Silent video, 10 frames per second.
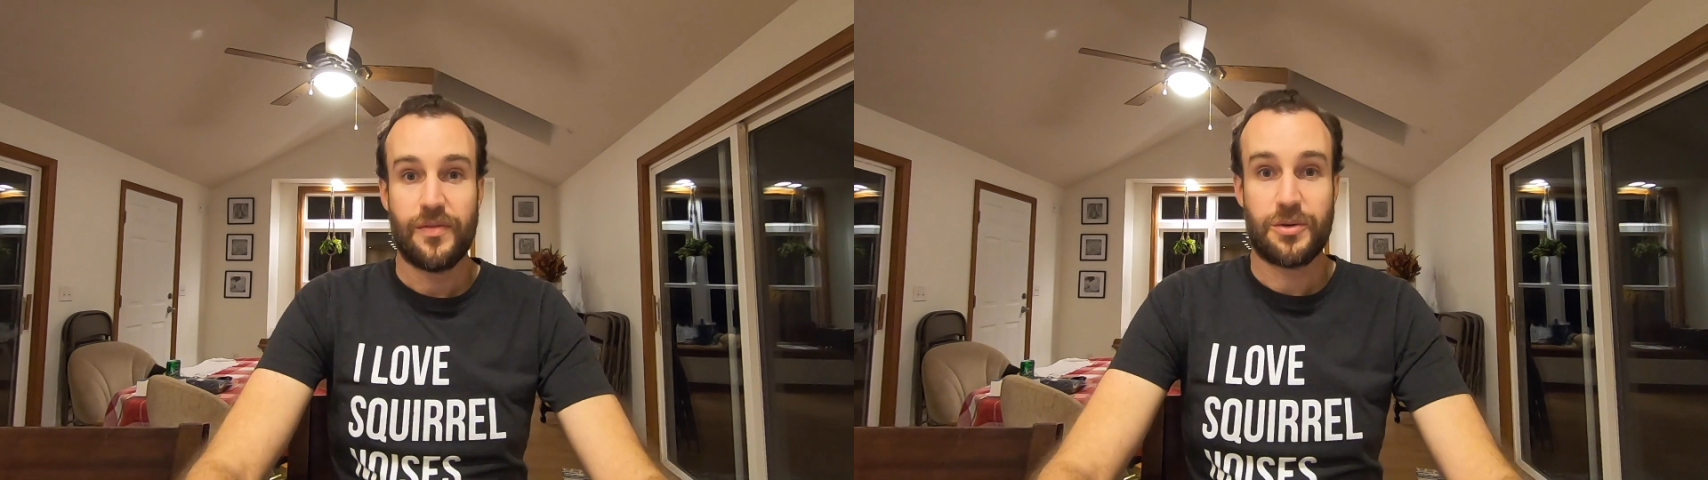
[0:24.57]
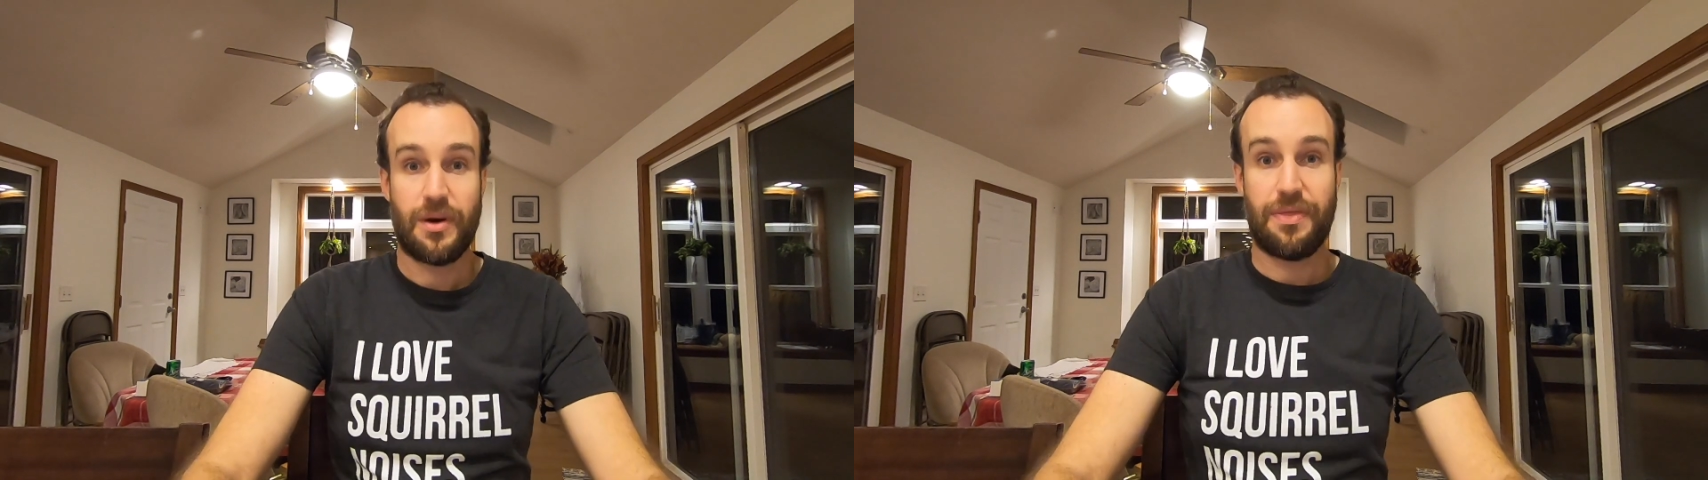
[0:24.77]

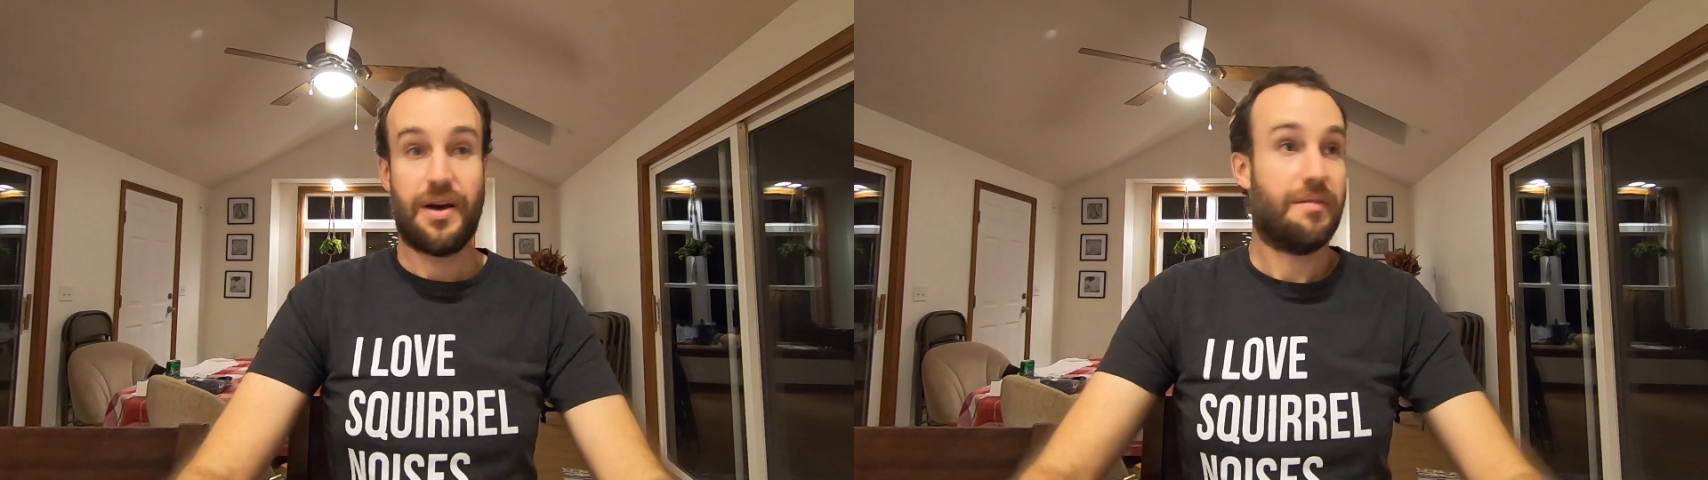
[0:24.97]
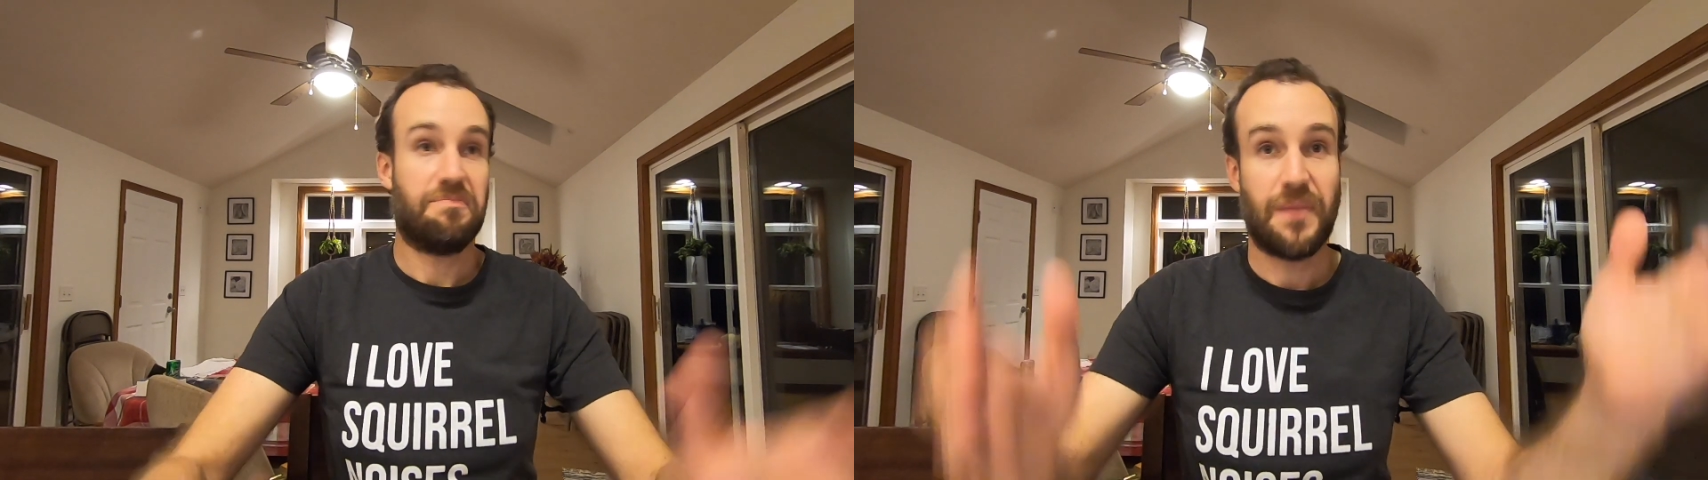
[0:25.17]
So I
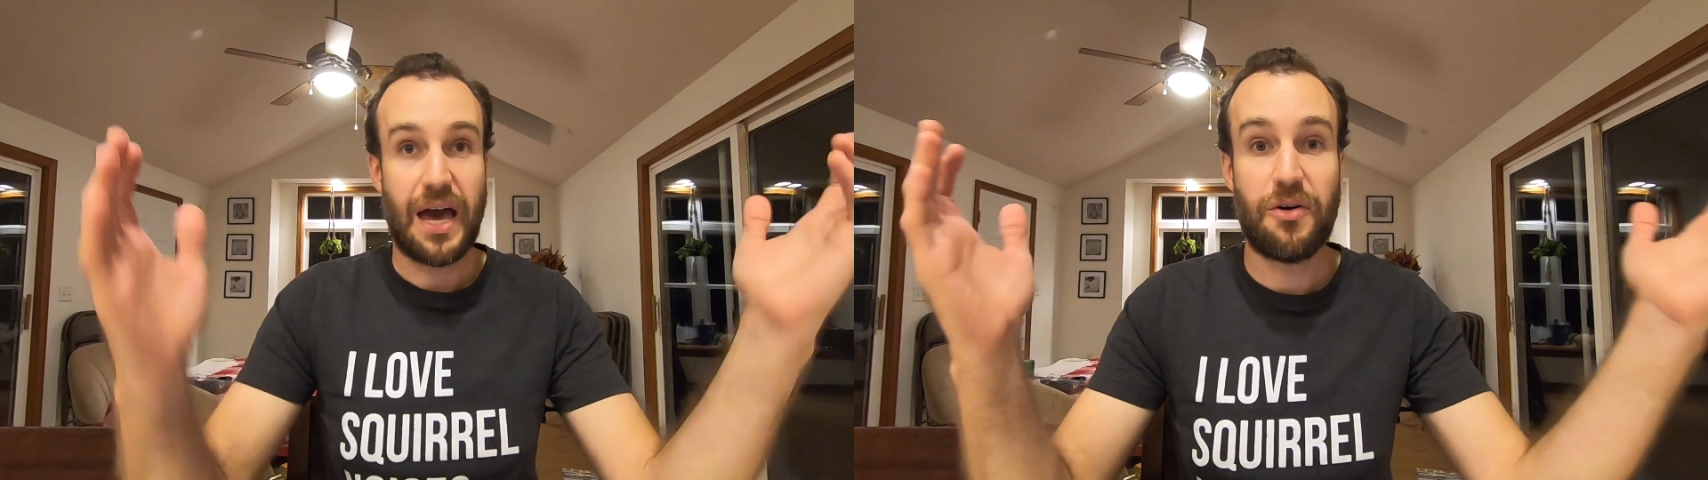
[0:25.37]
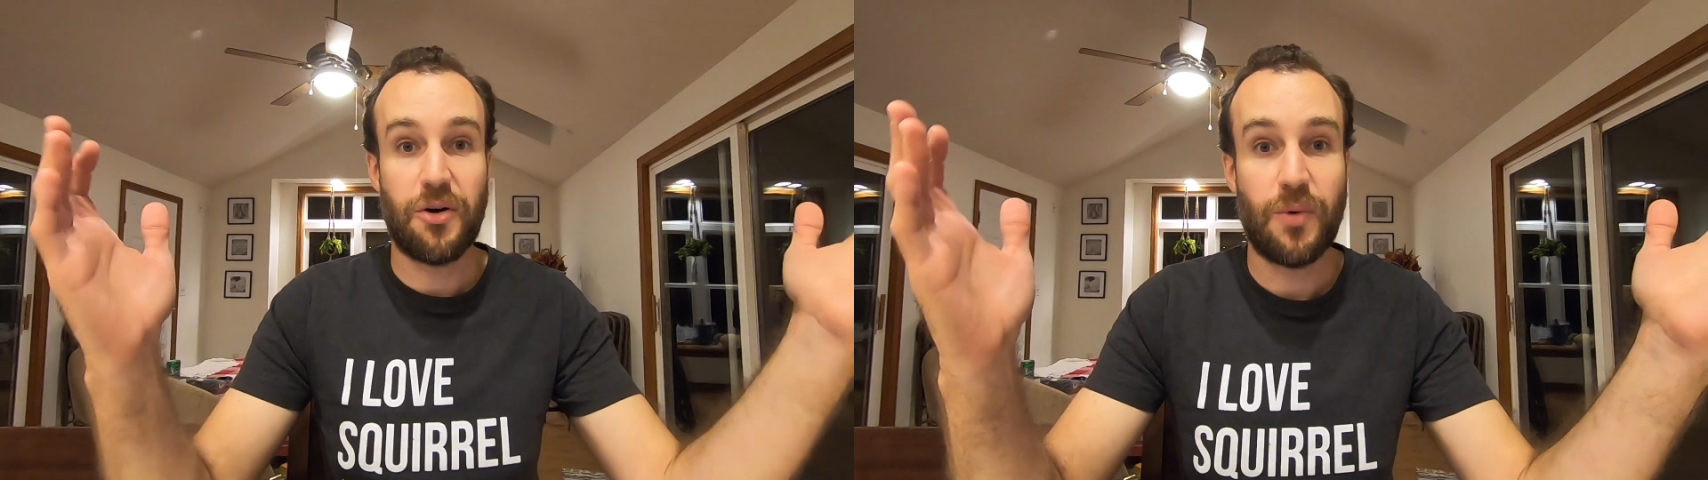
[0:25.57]
thought, I don't know,